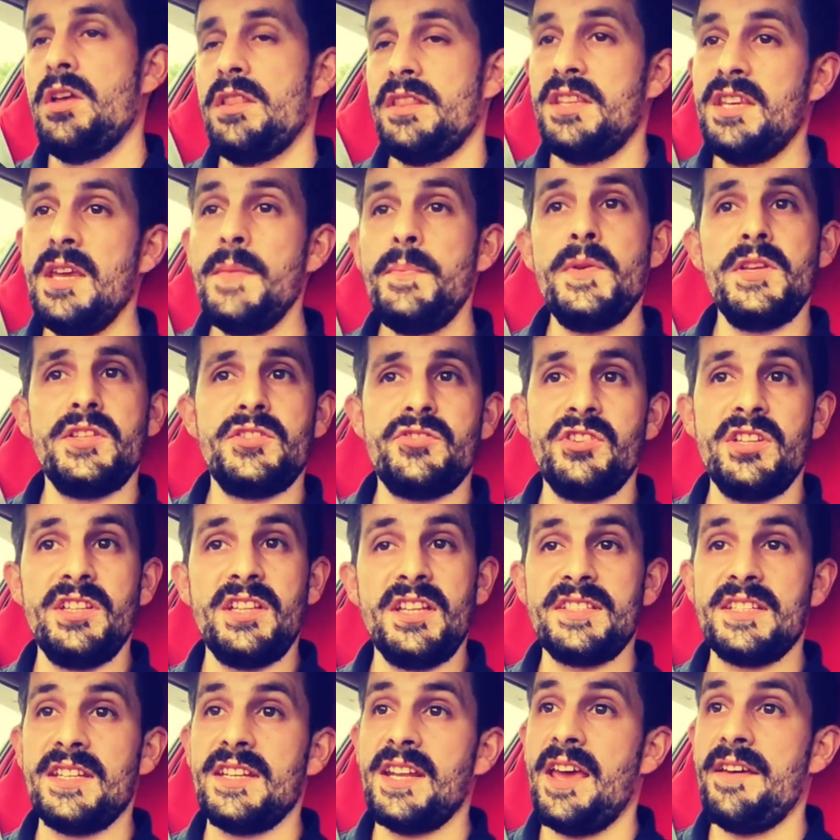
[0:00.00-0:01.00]
The EP3
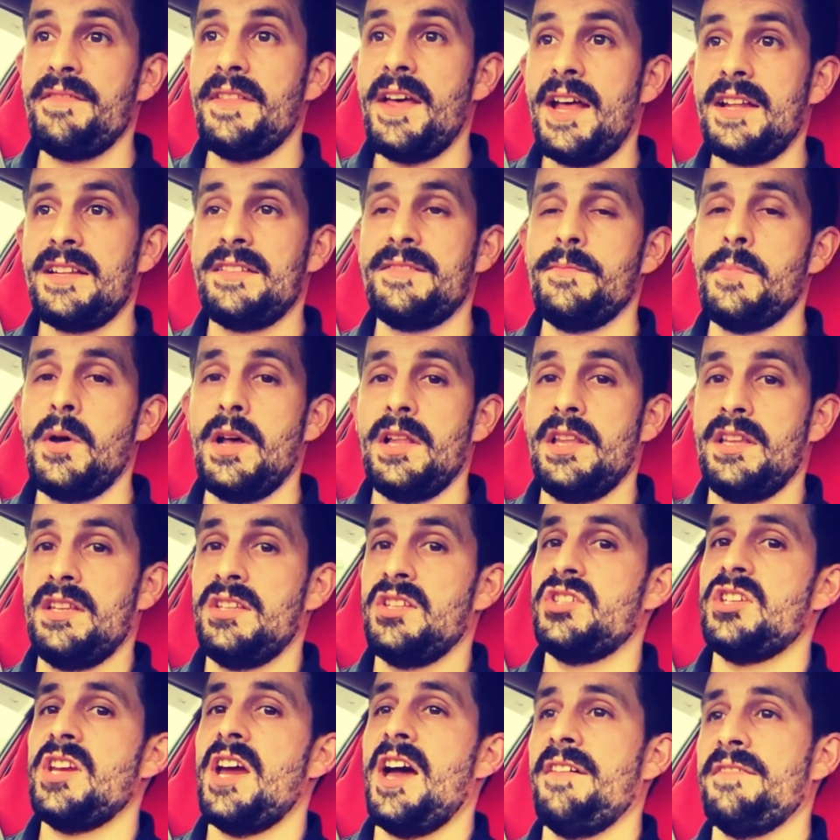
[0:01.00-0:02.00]
doesn't have that
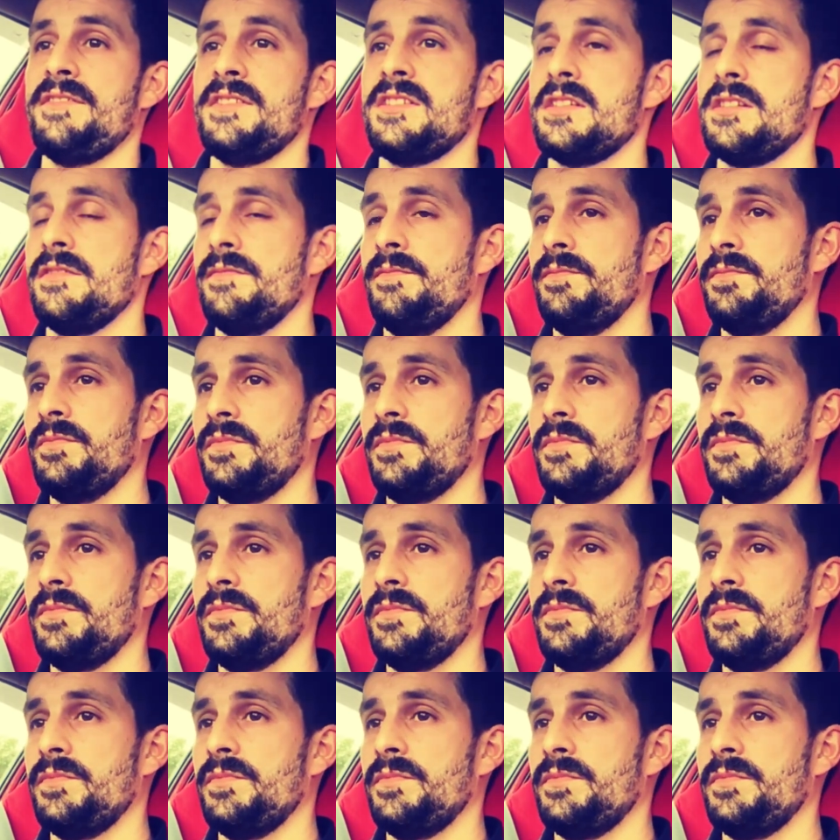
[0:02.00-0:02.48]
balanced shafts,